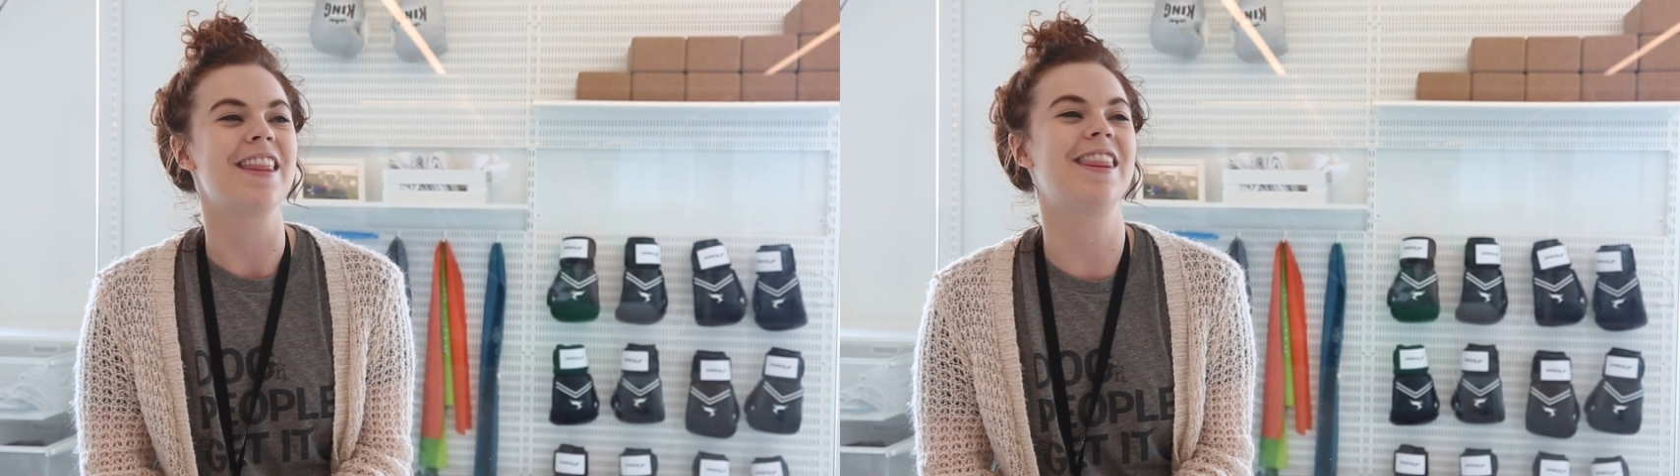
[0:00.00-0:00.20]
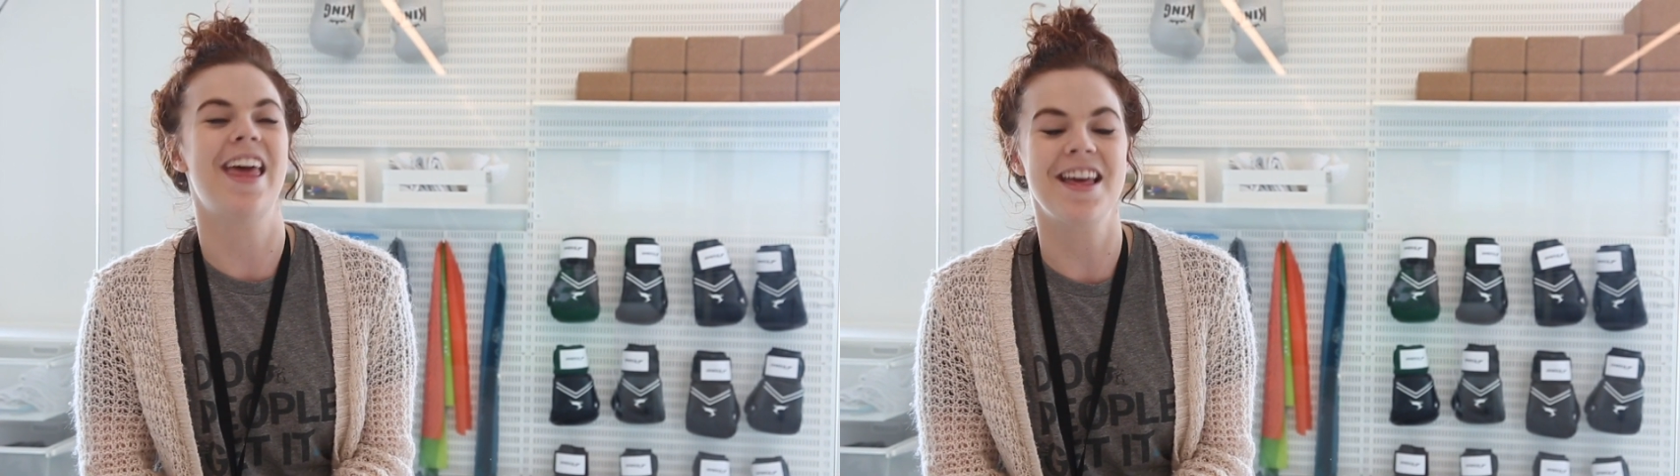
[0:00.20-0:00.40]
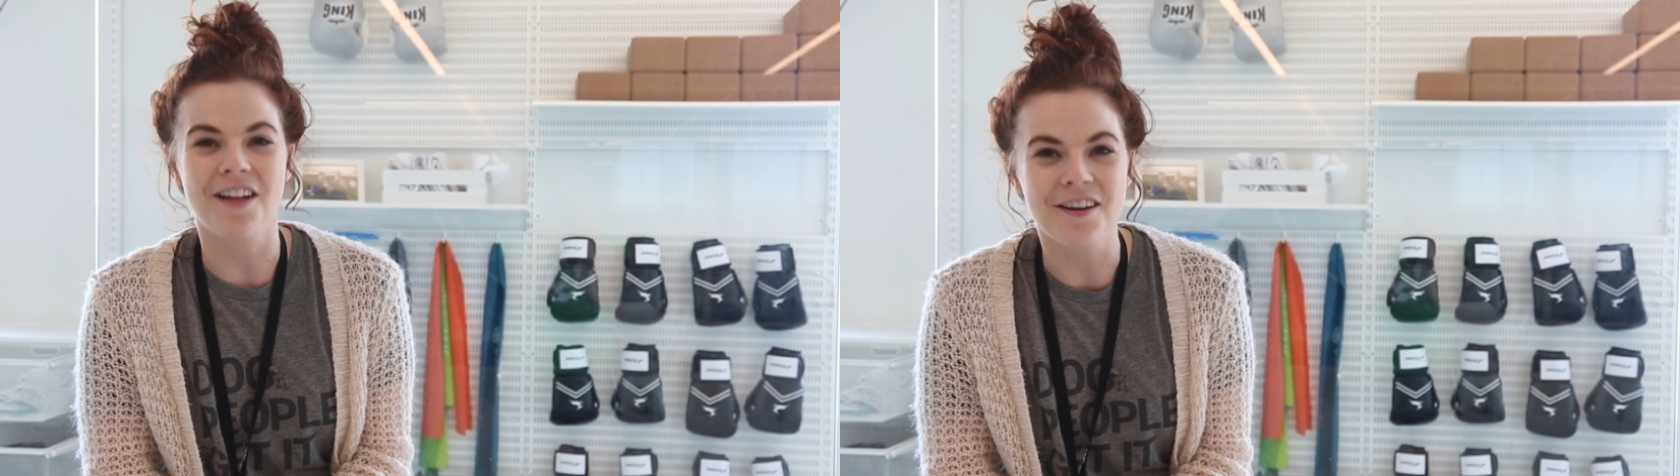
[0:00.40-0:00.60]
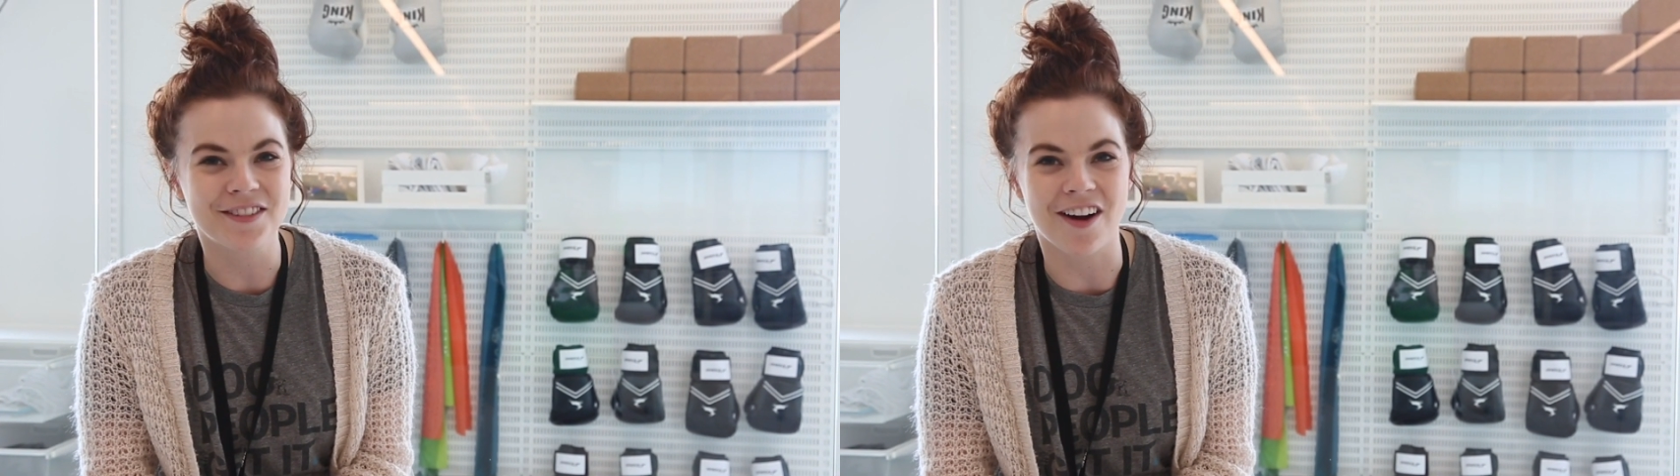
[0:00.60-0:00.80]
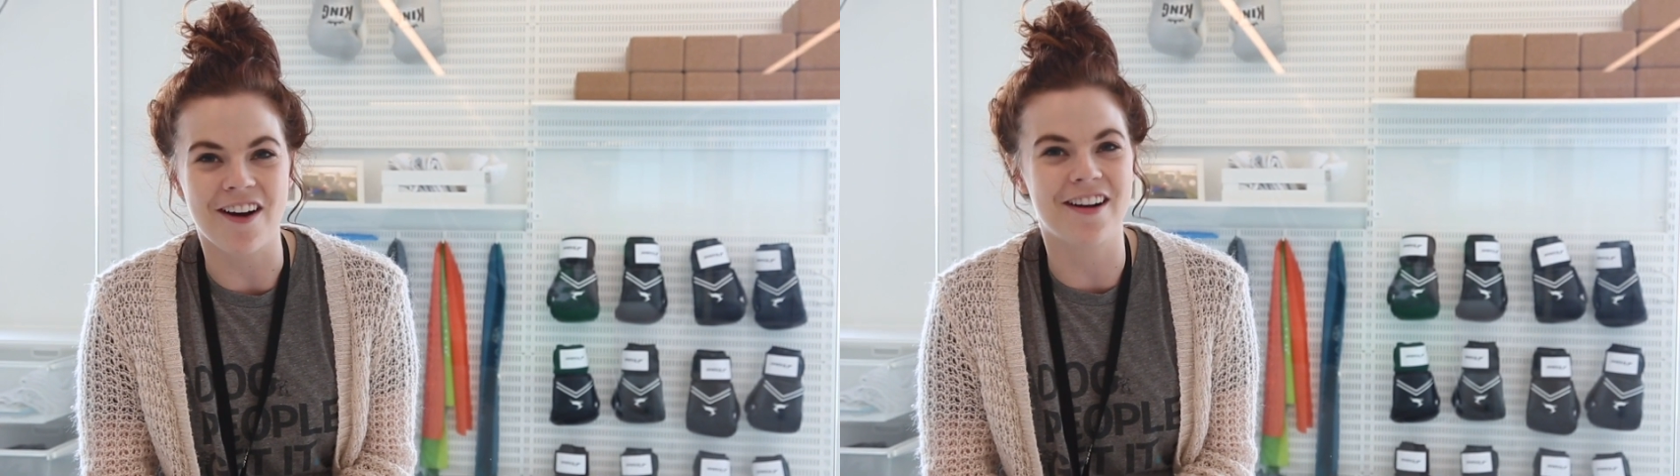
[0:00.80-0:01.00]
They love
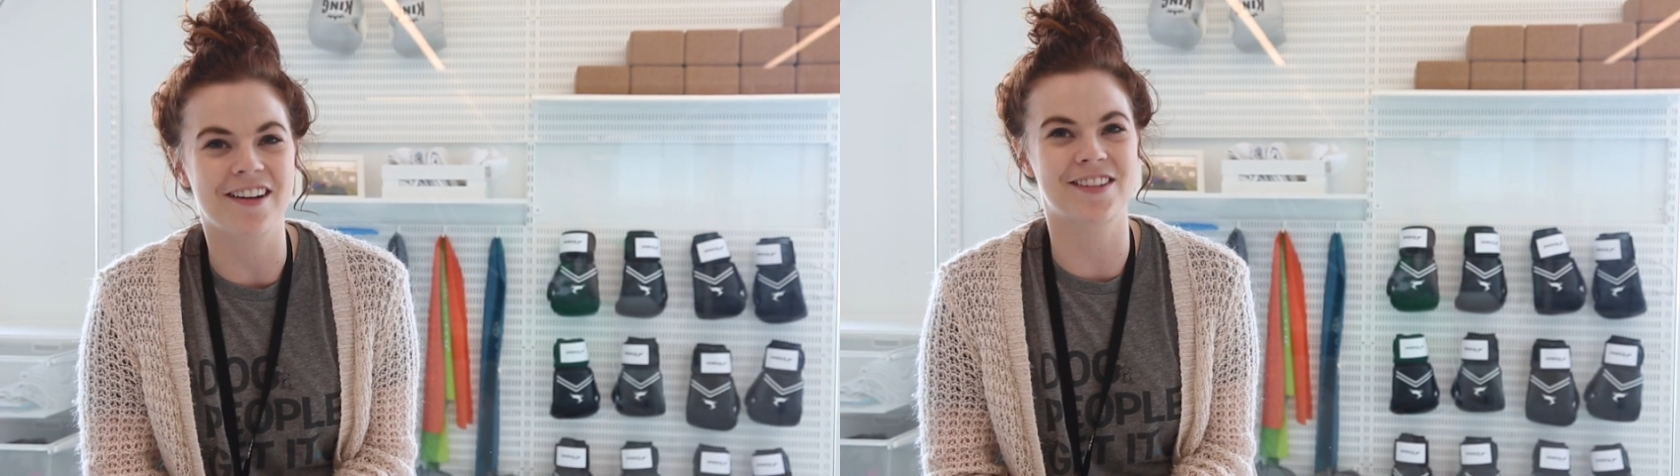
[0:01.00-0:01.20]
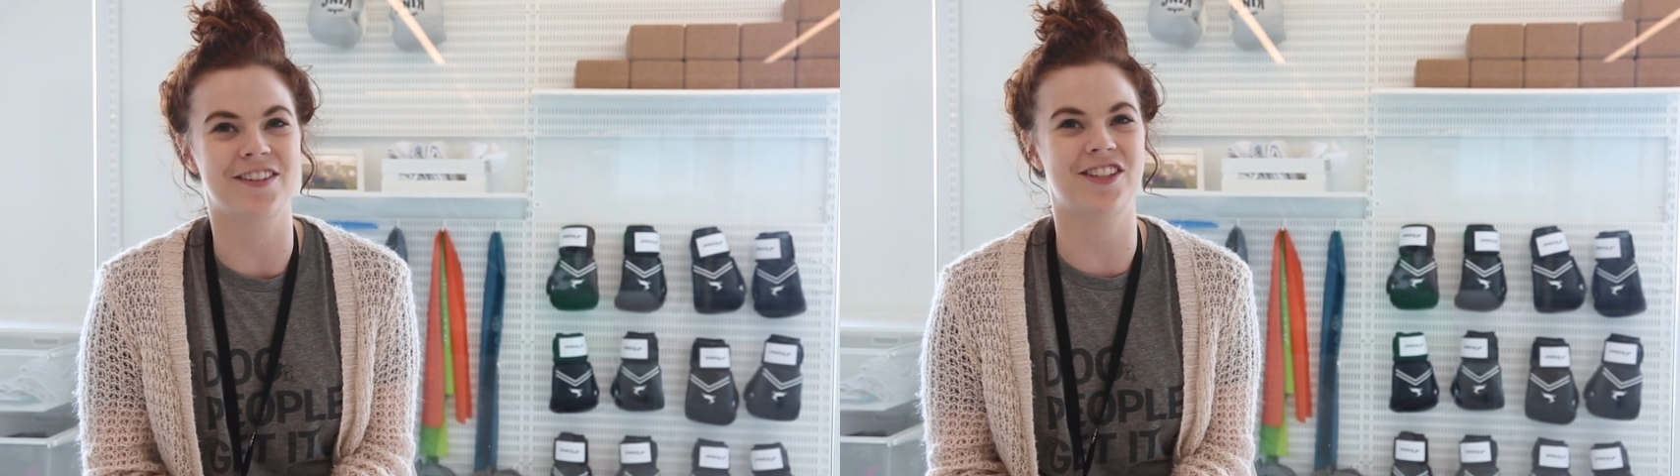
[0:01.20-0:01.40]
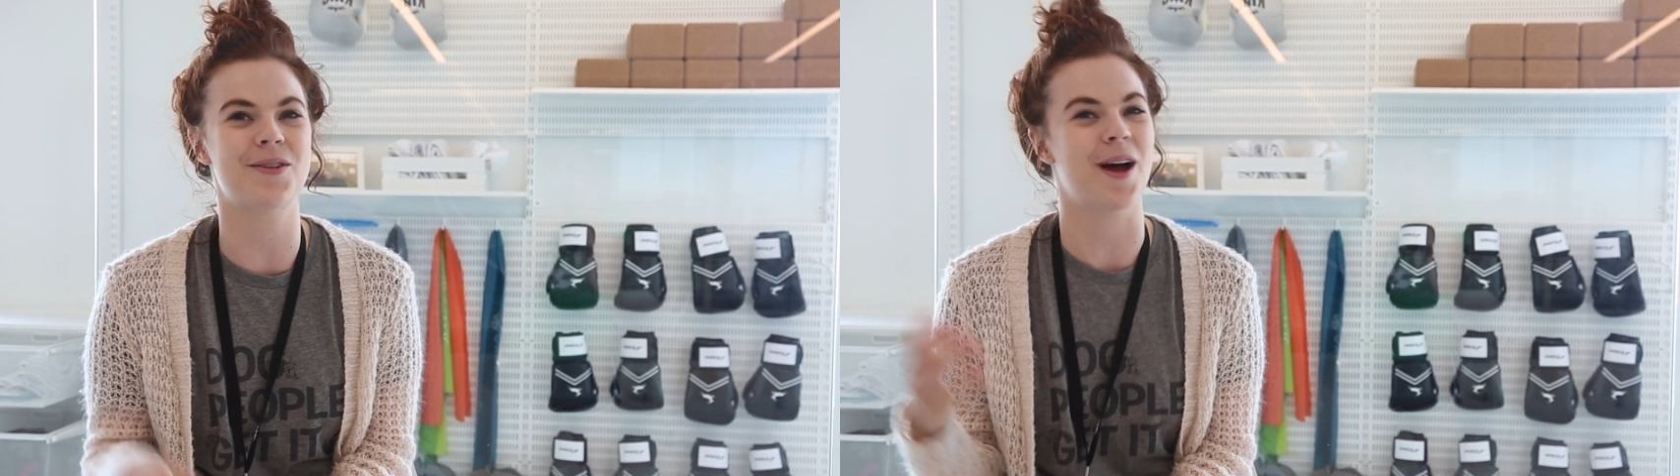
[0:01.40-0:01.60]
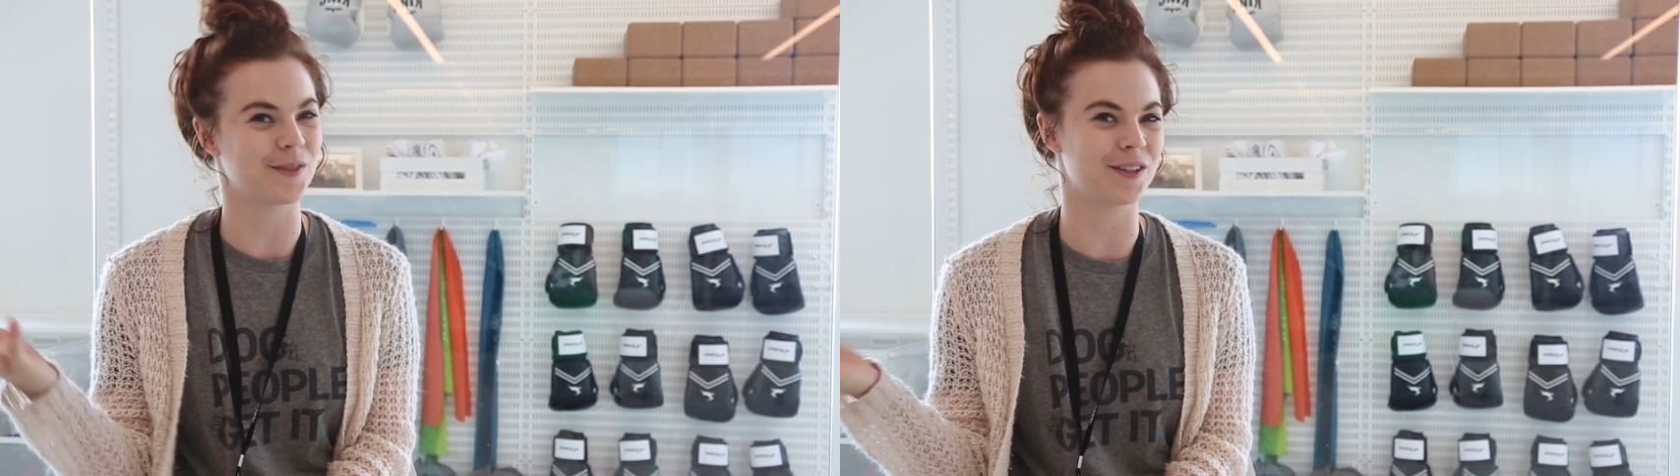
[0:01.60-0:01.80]
dogs, which you have